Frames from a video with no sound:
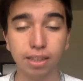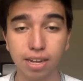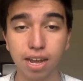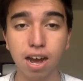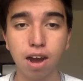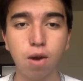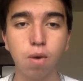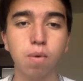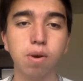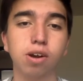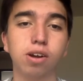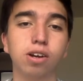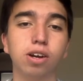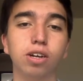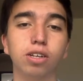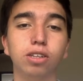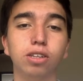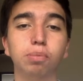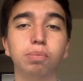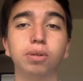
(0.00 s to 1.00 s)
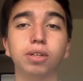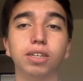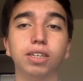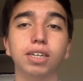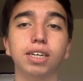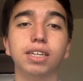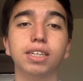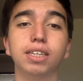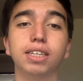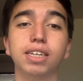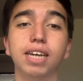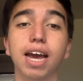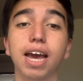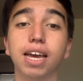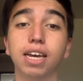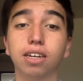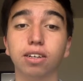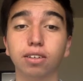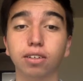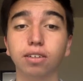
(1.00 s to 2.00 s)
Now we're going to present the
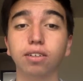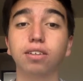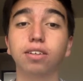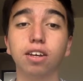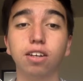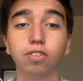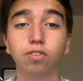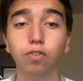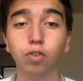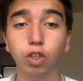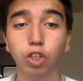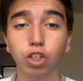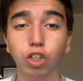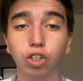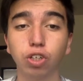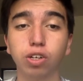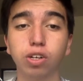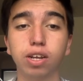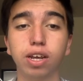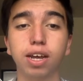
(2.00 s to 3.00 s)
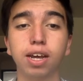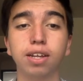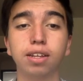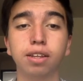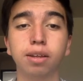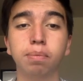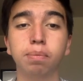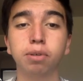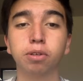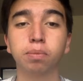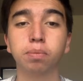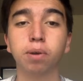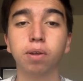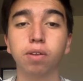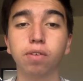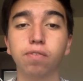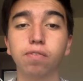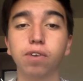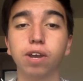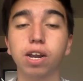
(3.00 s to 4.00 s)
icons of science fiction and the
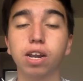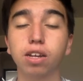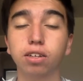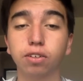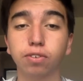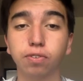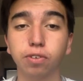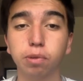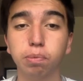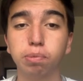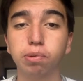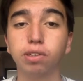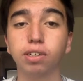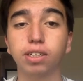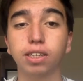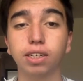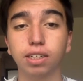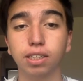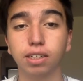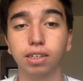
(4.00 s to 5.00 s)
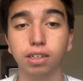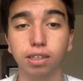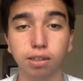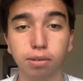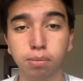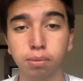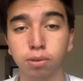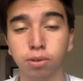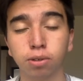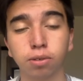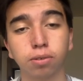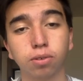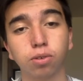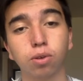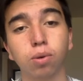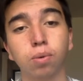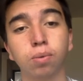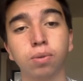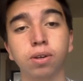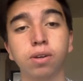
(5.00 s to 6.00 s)
postmodern philosophy presented in the book.
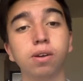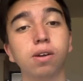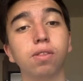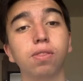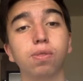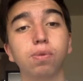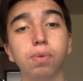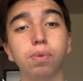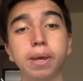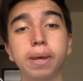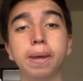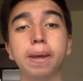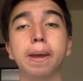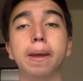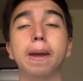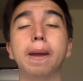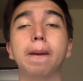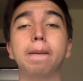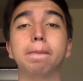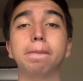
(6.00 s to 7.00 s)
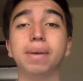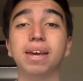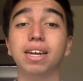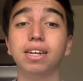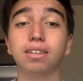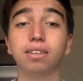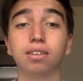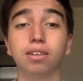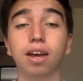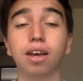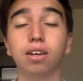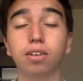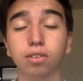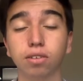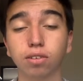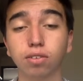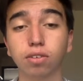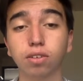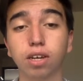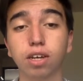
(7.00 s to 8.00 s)
So there are three main
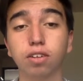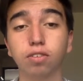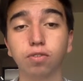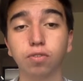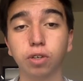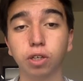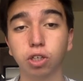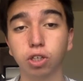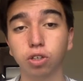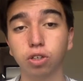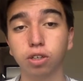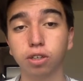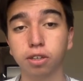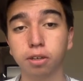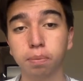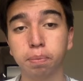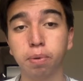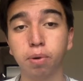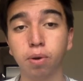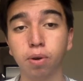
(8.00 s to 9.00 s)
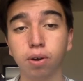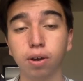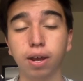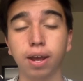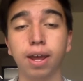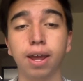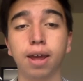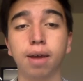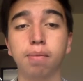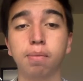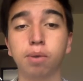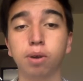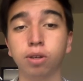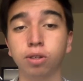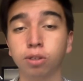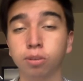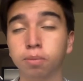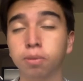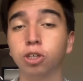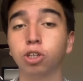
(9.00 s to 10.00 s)
icons of science fiction in the book. I'm
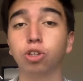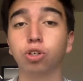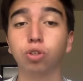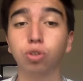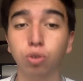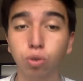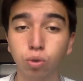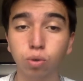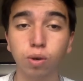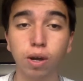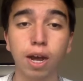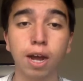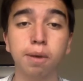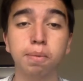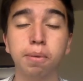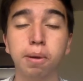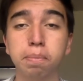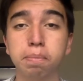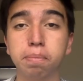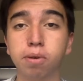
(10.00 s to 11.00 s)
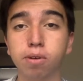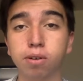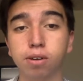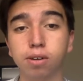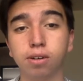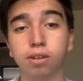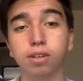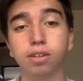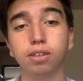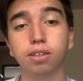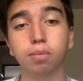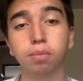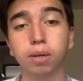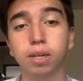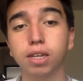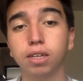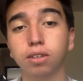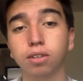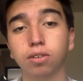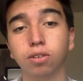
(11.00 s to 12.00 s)
going to mention two, and my partner
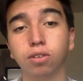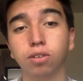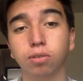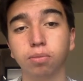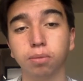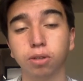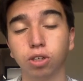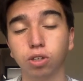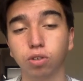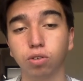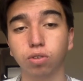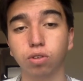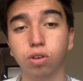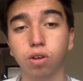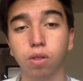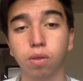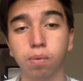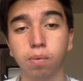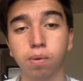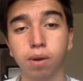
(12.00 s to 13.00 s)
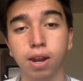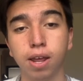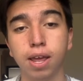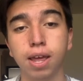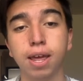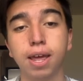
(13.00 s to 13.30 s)
Isabella is going to mention the other one.